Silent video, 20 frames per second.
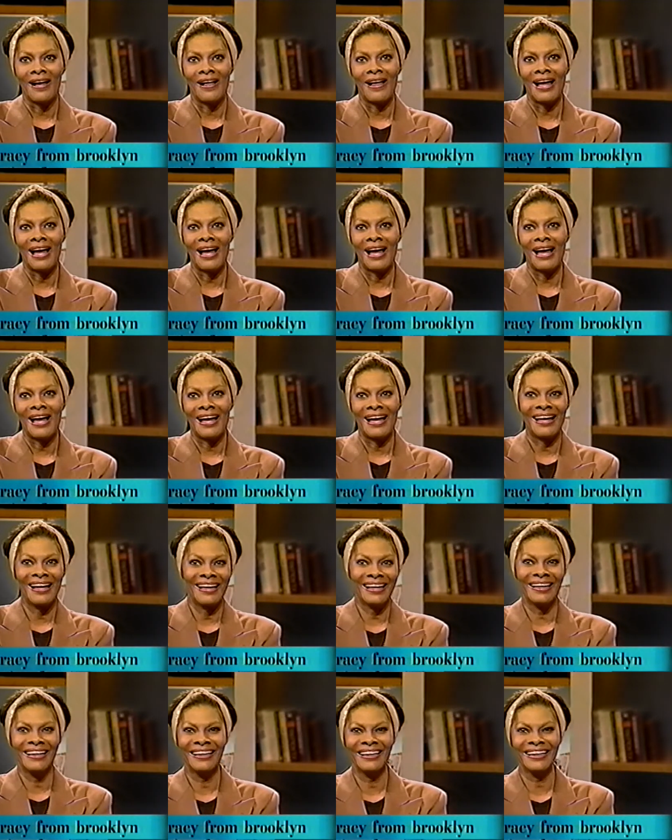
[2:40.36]
Well,
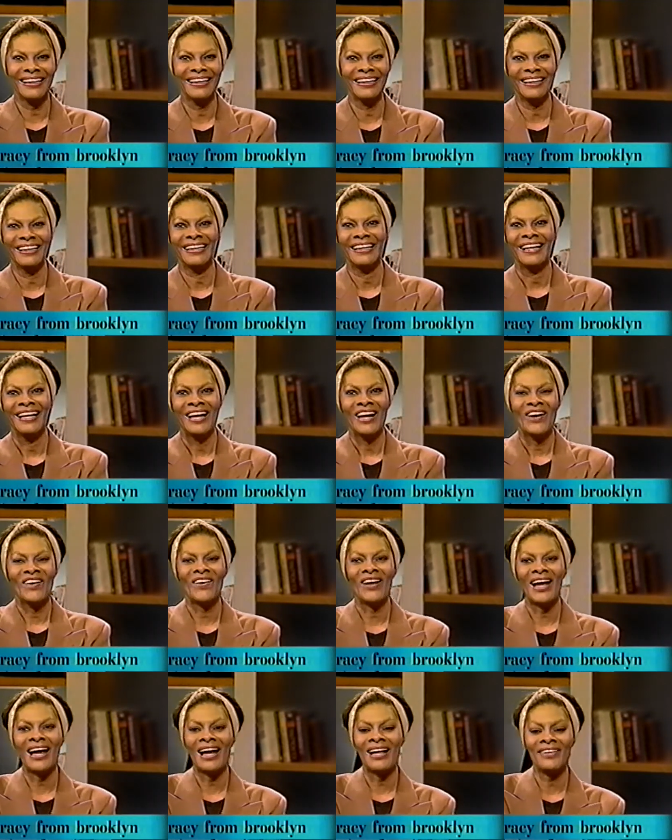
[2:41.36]

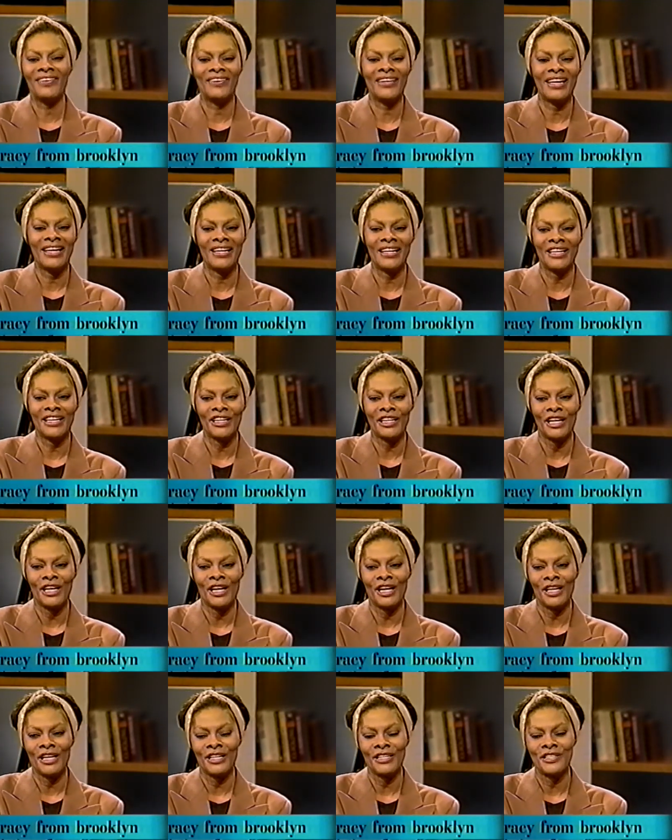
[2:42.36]
I think
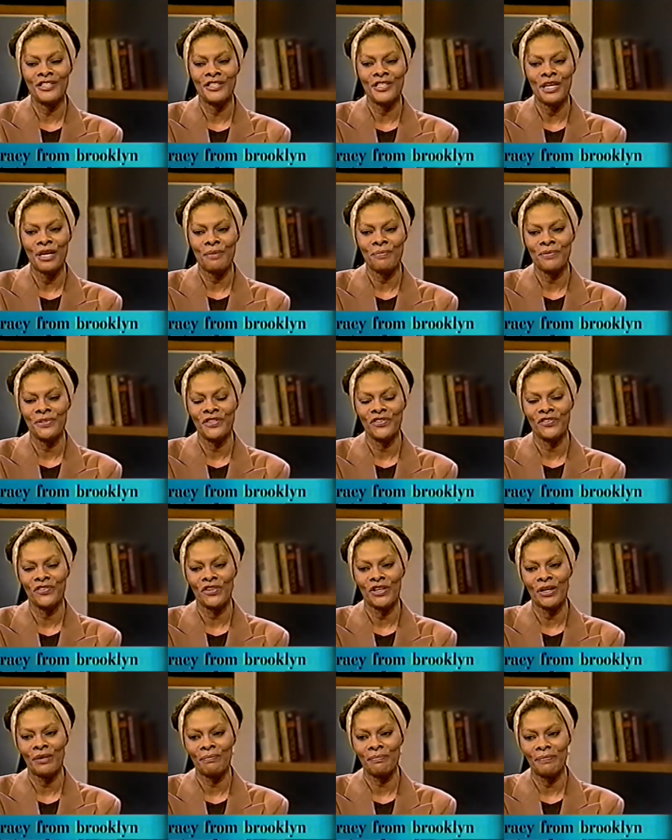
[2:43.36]
it stems
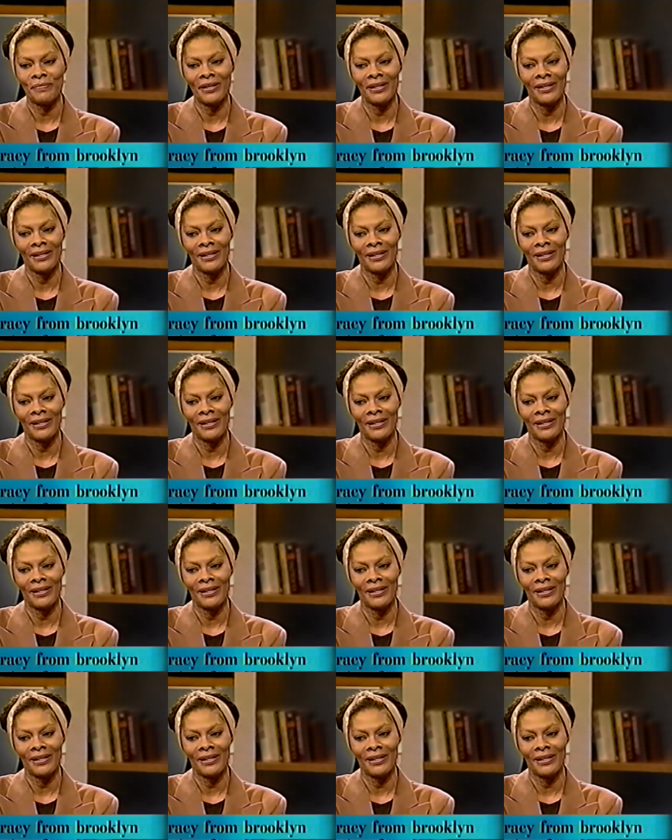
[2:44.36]
from